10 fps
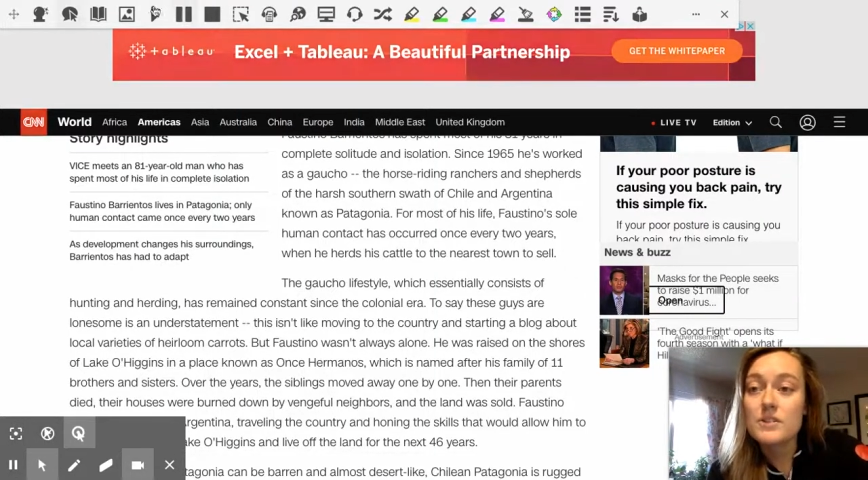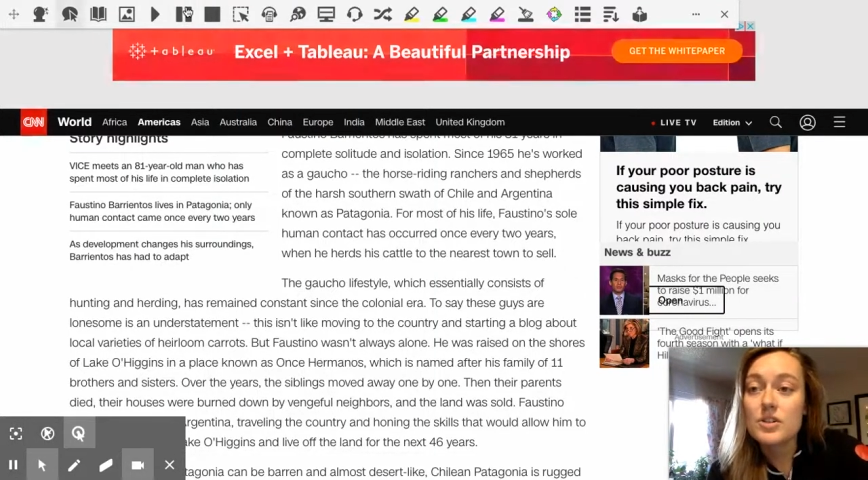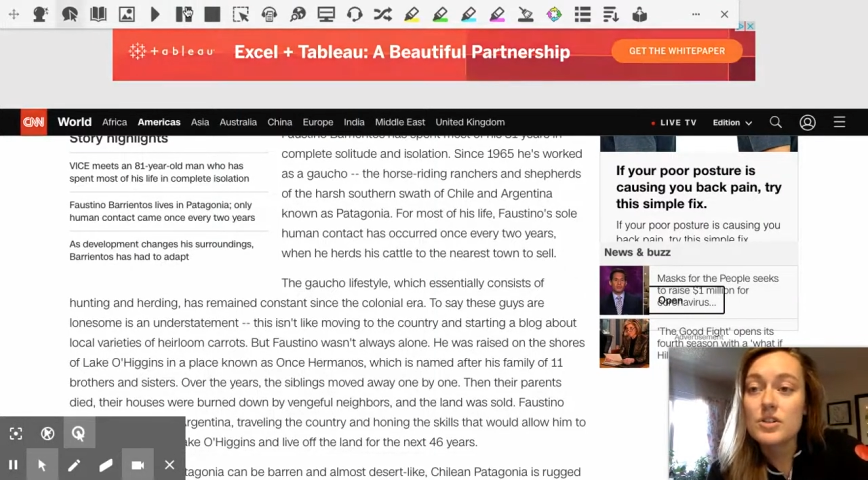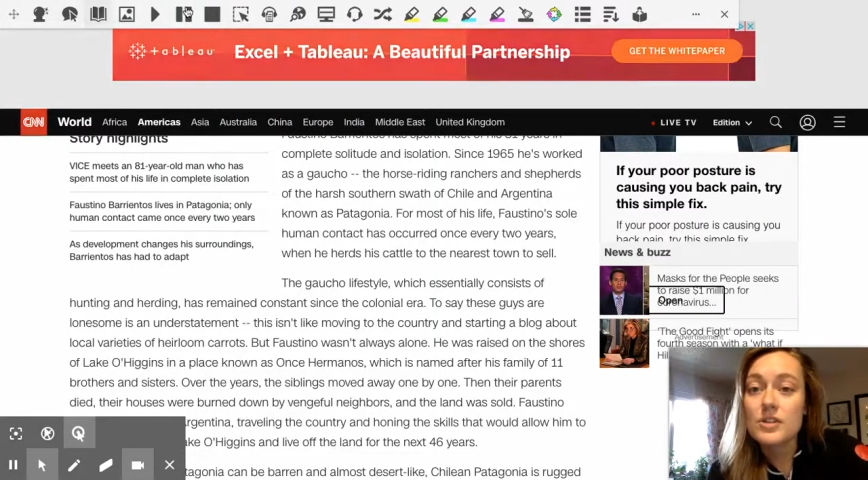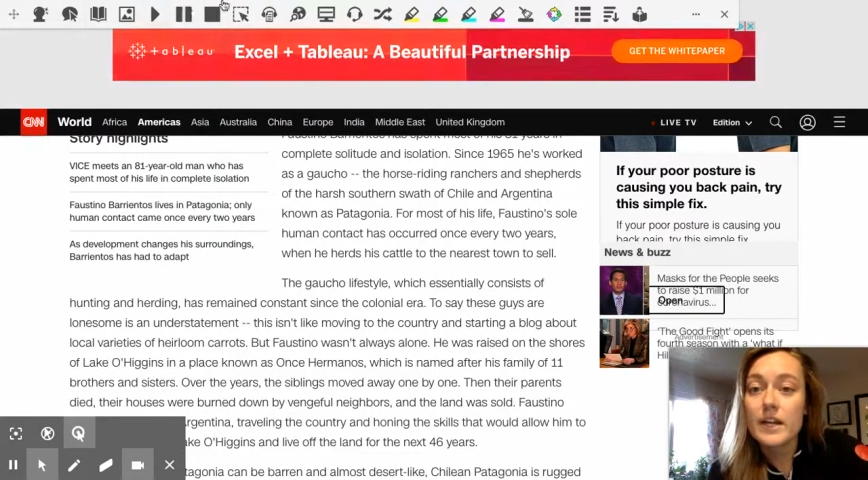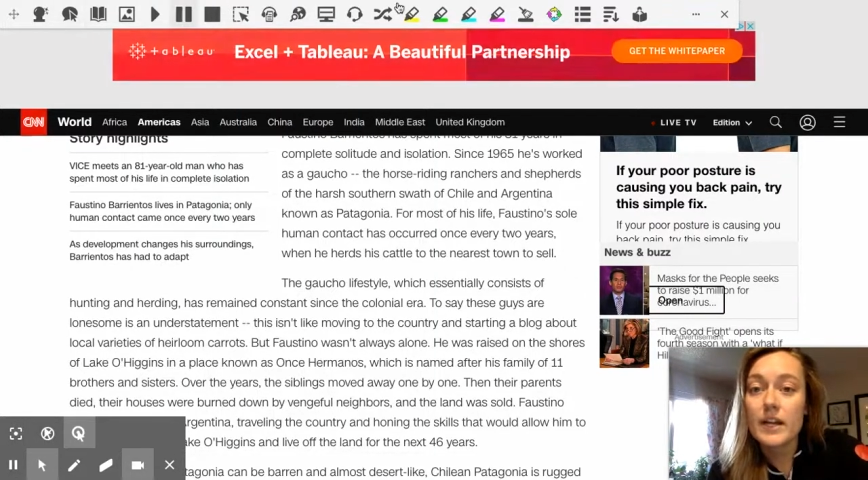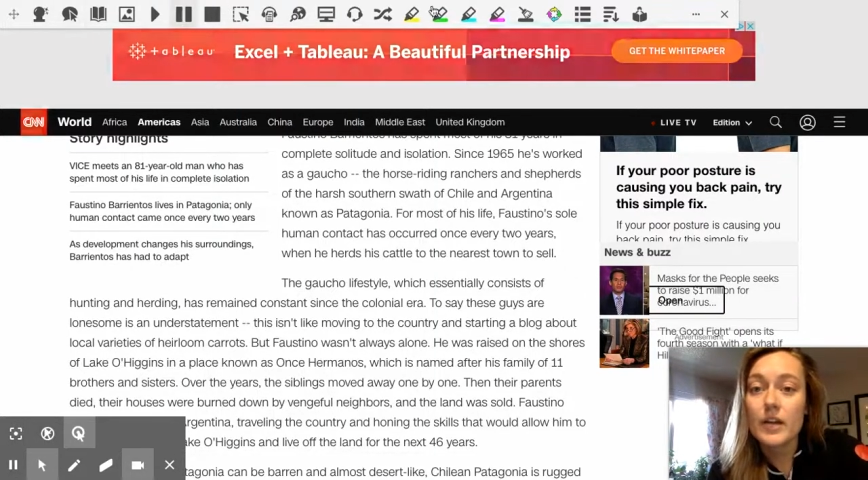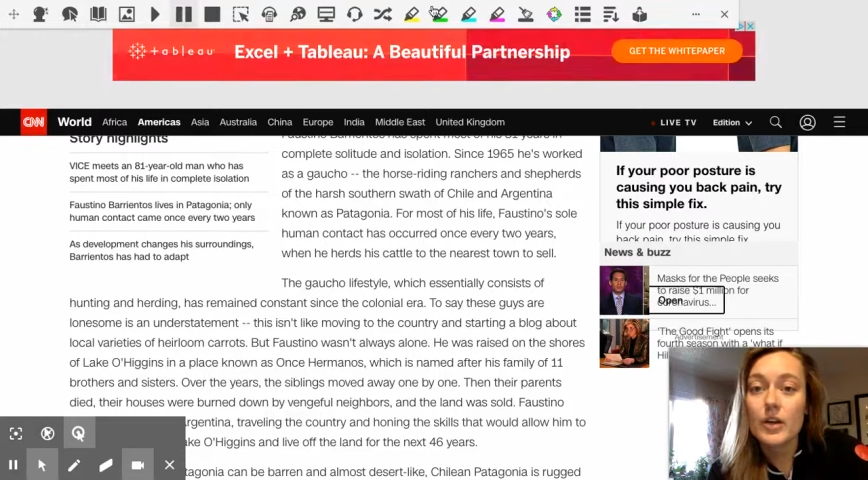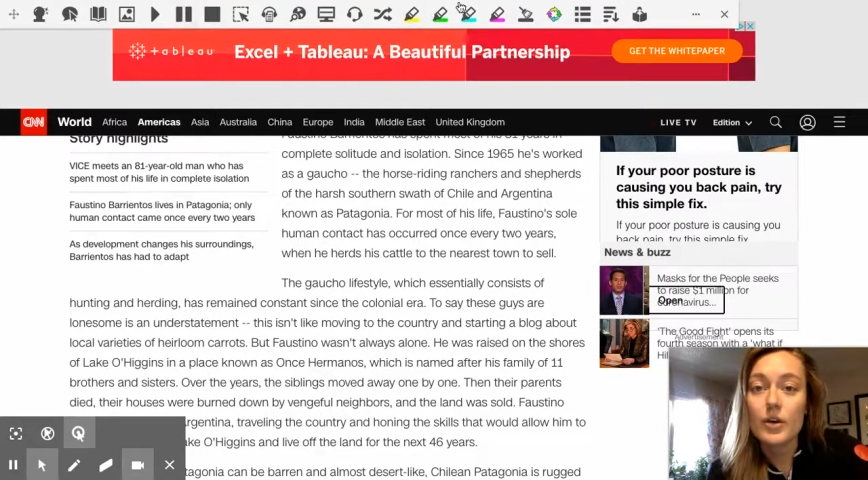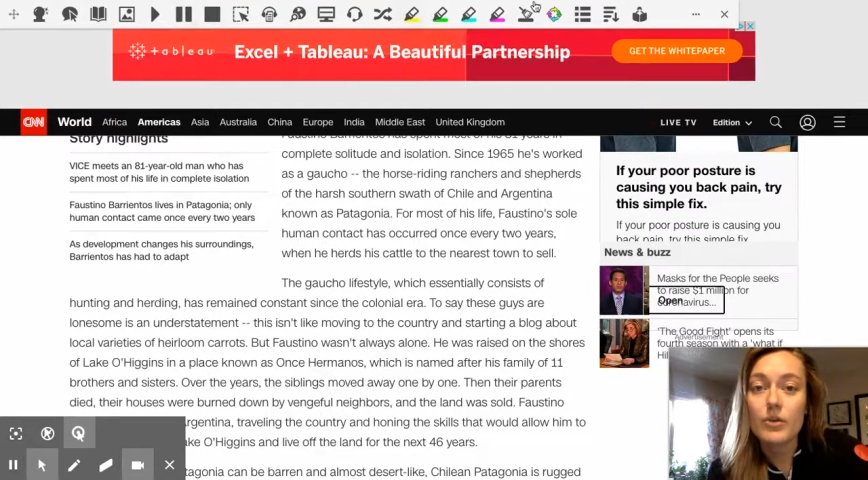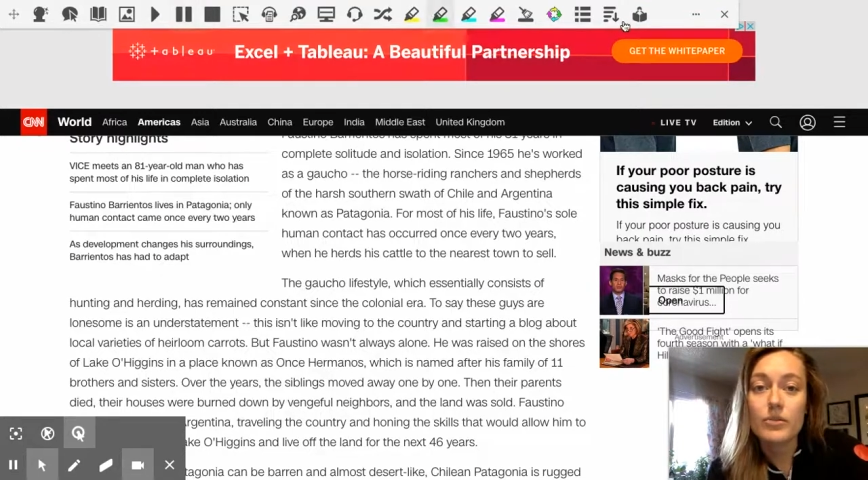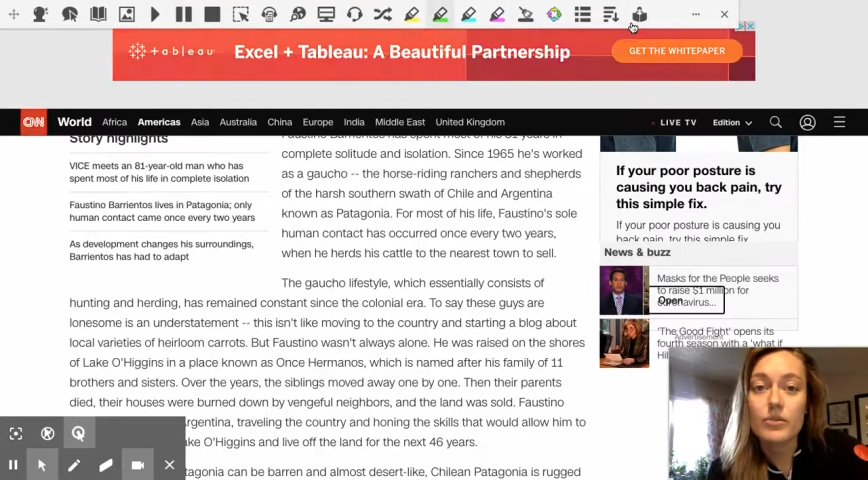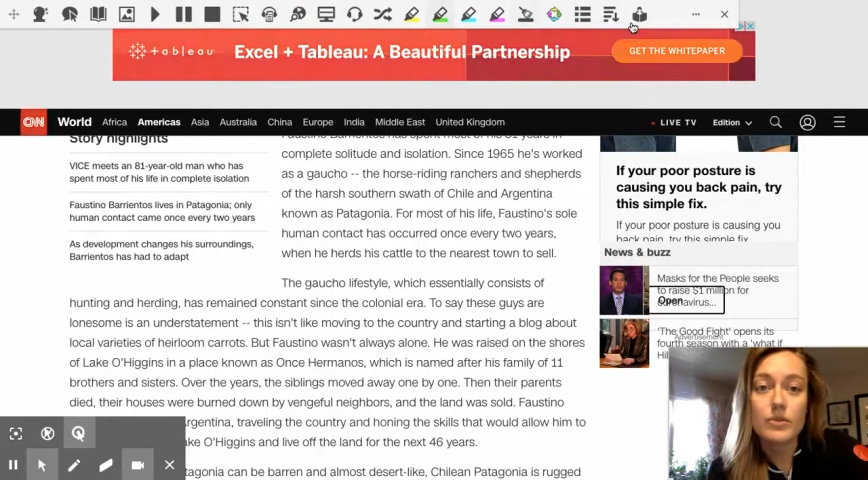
to just kind of go through